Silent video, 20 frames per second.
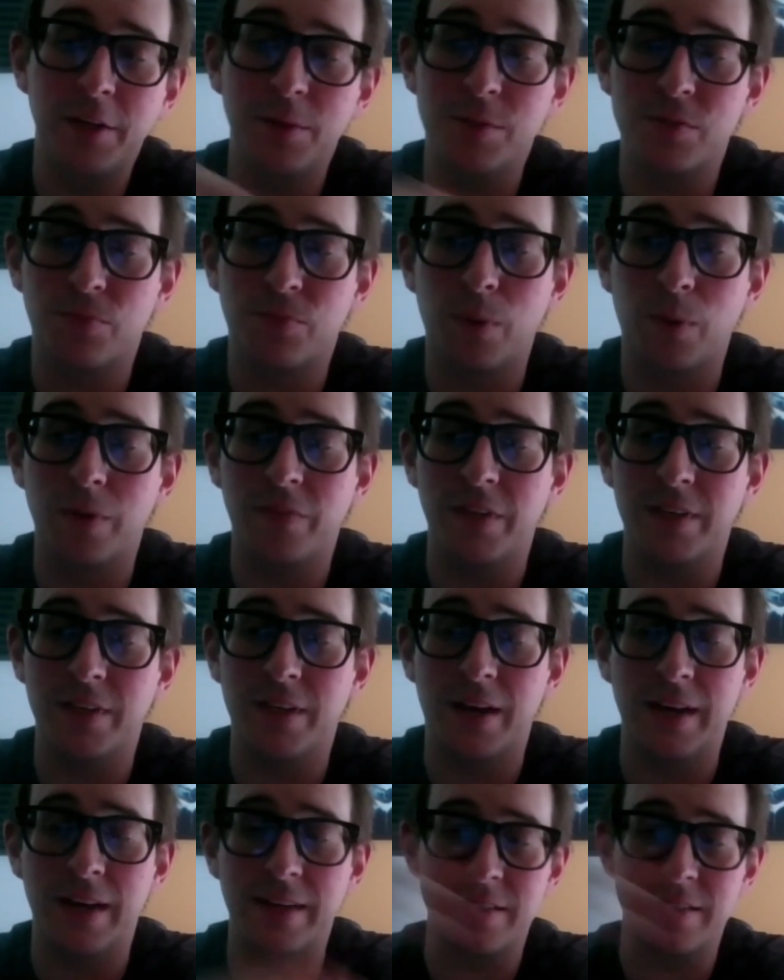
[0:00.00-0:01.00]
roll of the
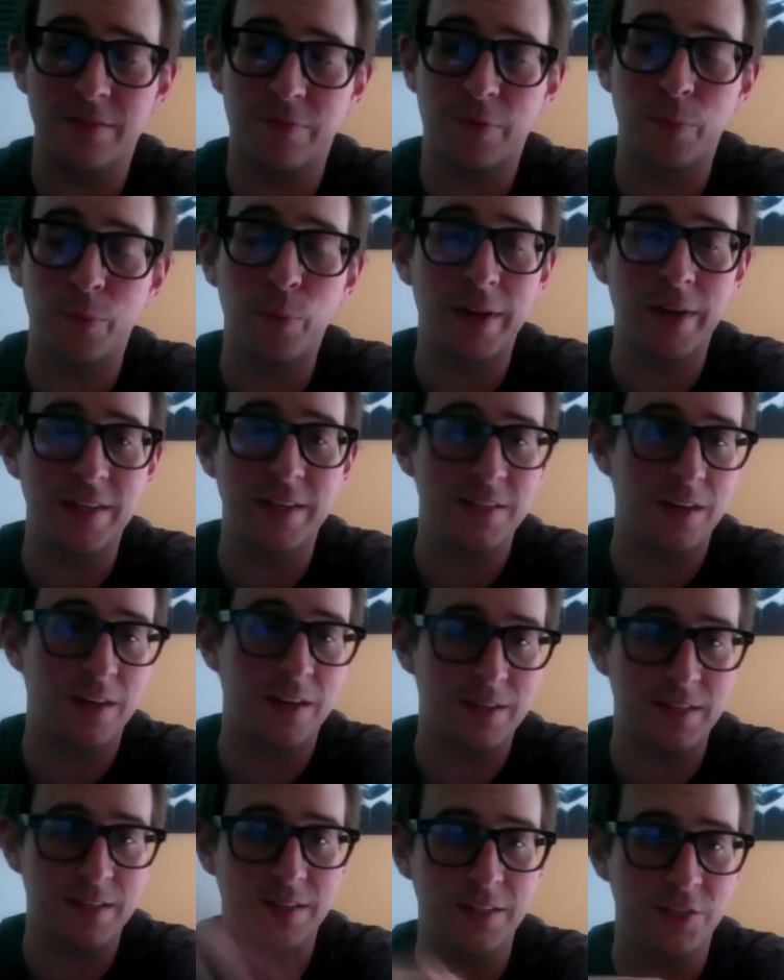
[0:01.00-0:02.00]
dice from when I
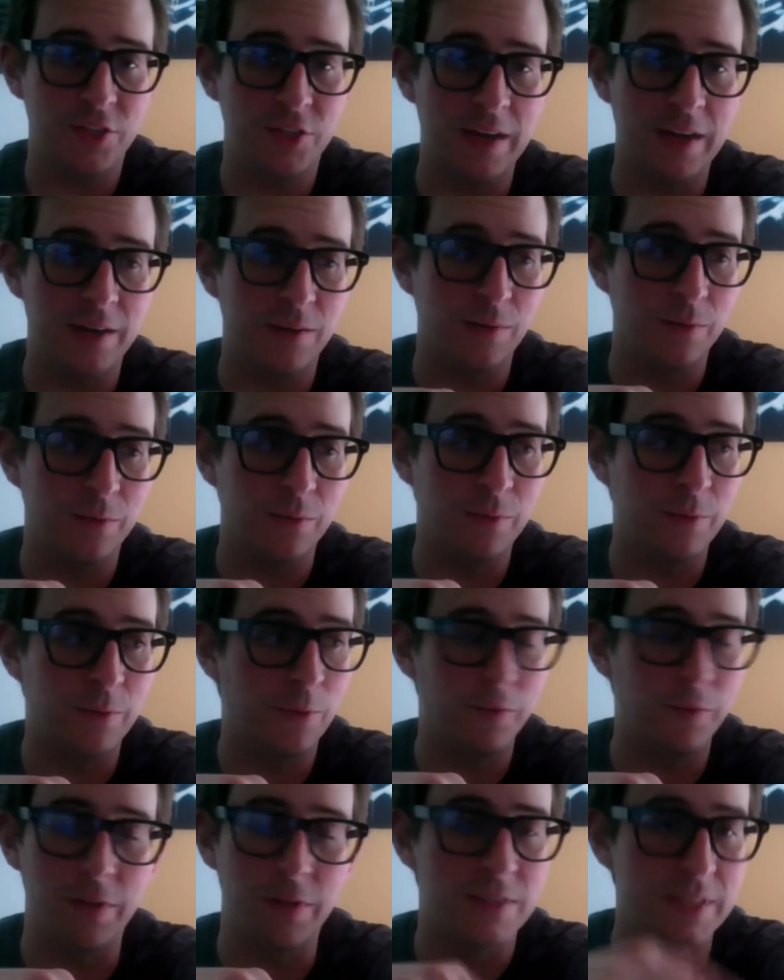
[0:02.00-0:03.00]
started the channel
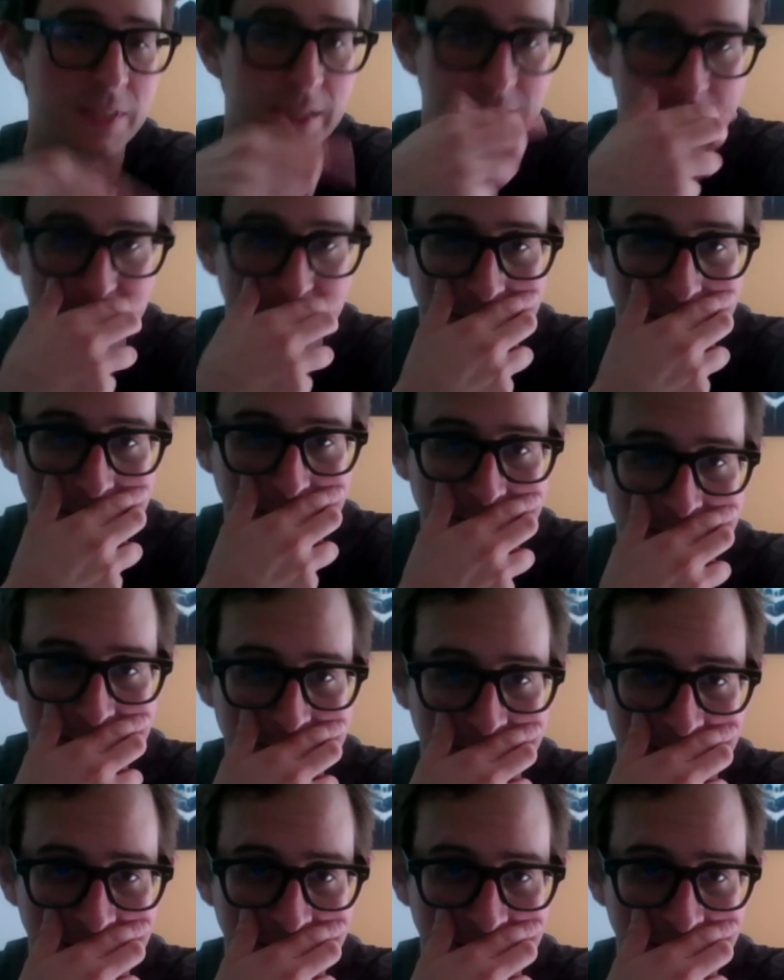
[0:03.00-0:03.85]
all those years ago. So